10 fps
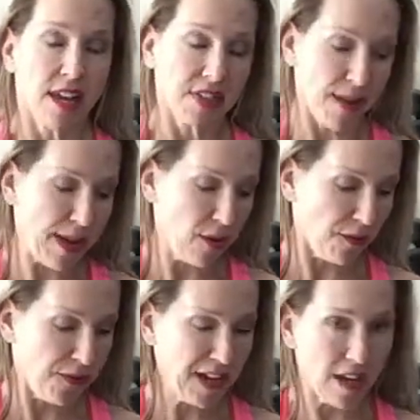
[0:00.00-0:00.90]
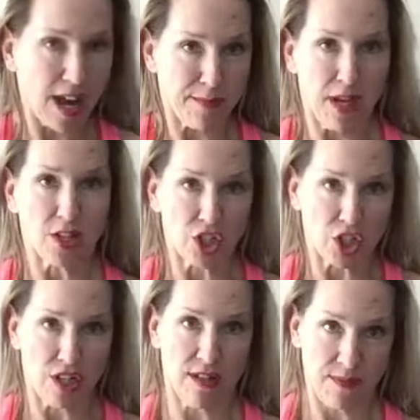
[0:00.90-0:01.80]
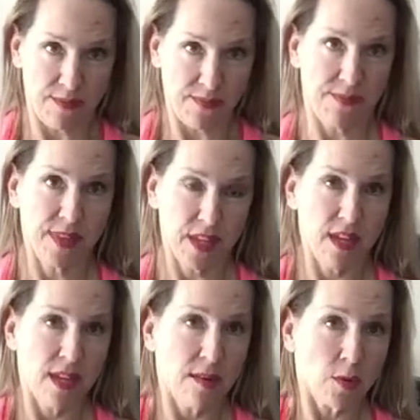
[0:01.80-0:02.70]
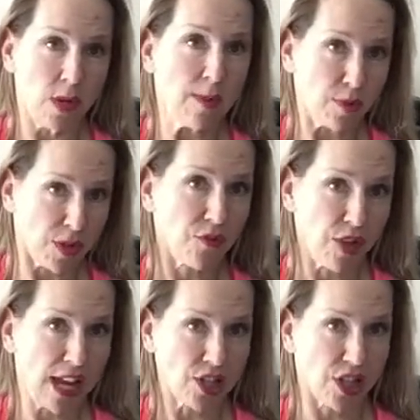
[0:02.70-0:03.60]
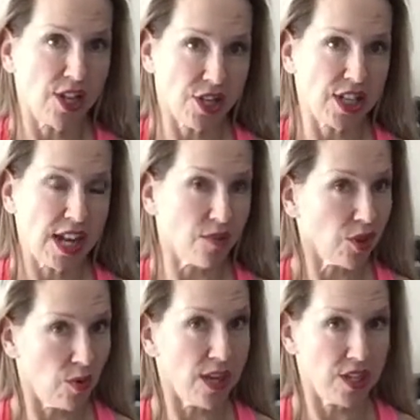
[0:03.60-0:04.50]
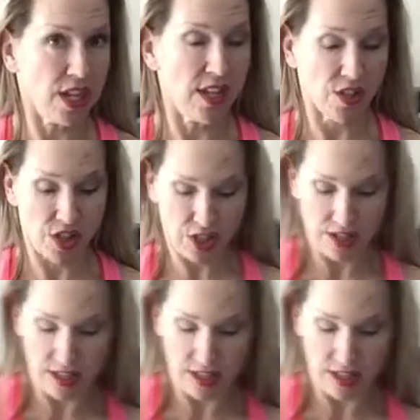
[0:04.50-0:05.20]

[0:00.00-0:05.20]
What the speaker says: that may not feel like much. When you put the 3 exercises together, it's quite intense.